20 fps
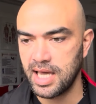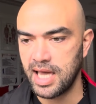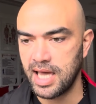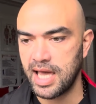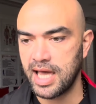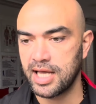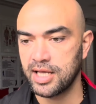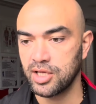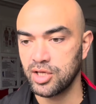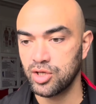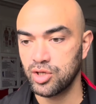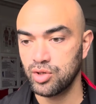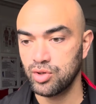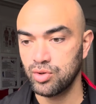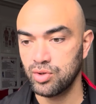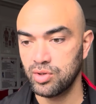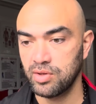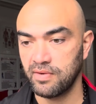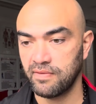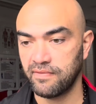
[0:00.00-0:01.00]
and
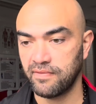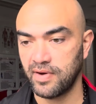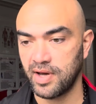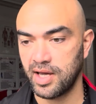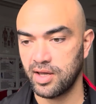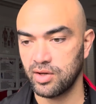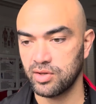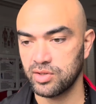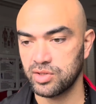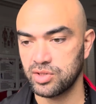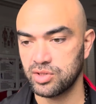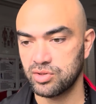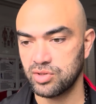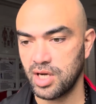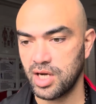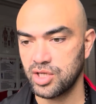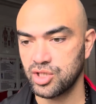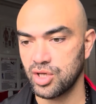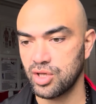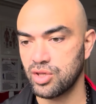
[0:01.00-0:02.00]
unify your
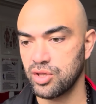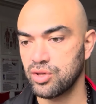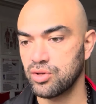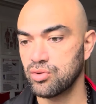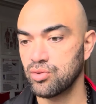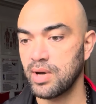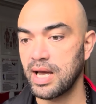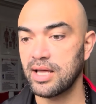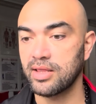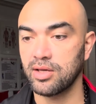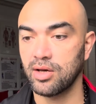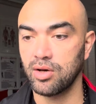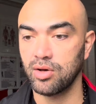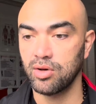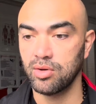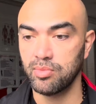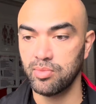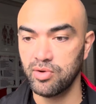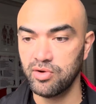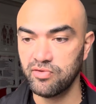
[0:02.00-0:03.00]
structure throughout the
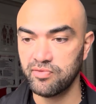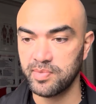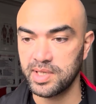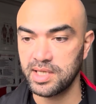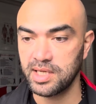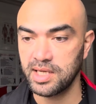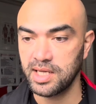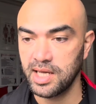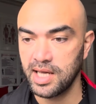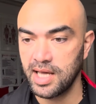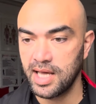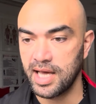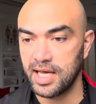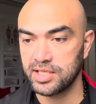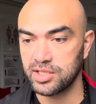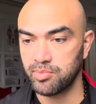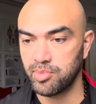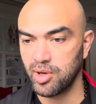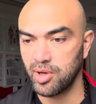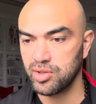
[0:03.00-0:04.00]
whole movement,
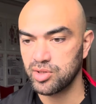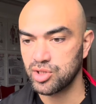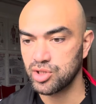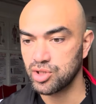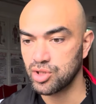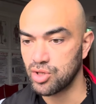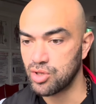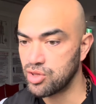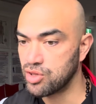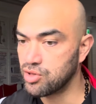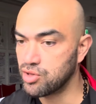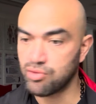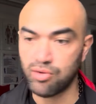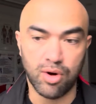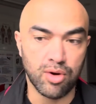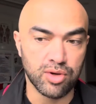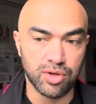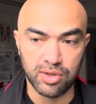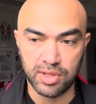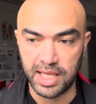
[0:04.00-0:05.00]
as opposed to just throw
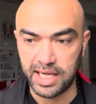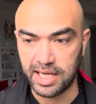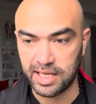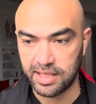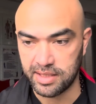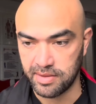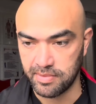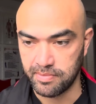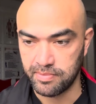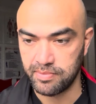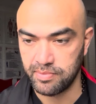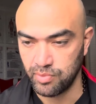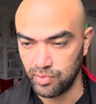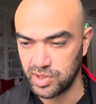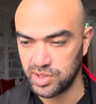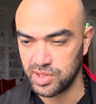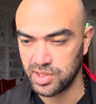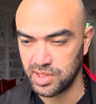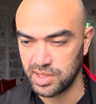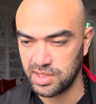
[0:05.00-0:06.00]
your leg at them,
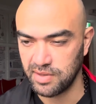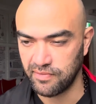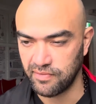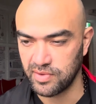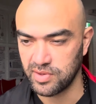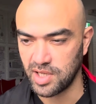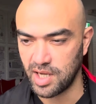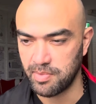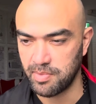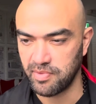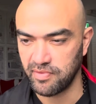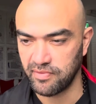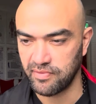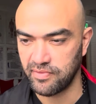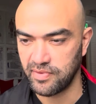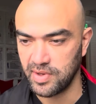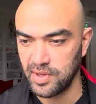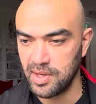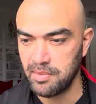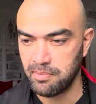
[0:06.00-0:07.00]
which is a different type of
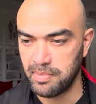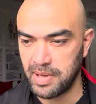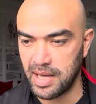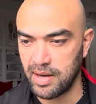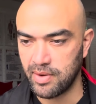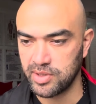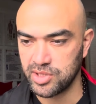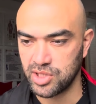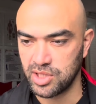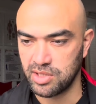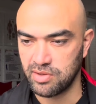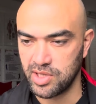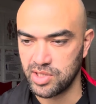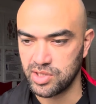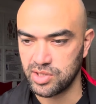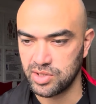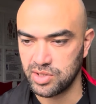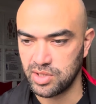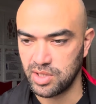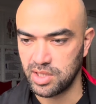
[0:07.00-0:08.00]
power
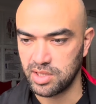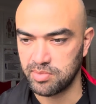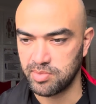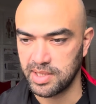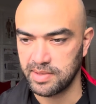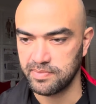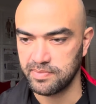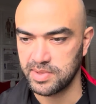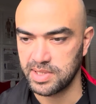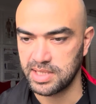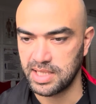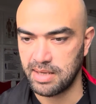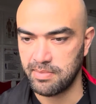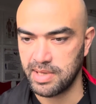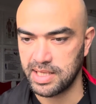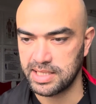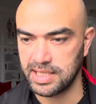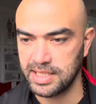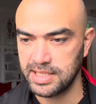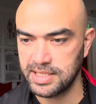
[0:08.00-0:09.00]
generation, so to speak. Does that
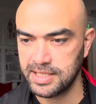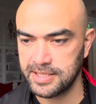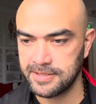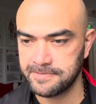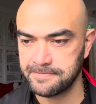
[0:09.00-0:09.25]
make sense?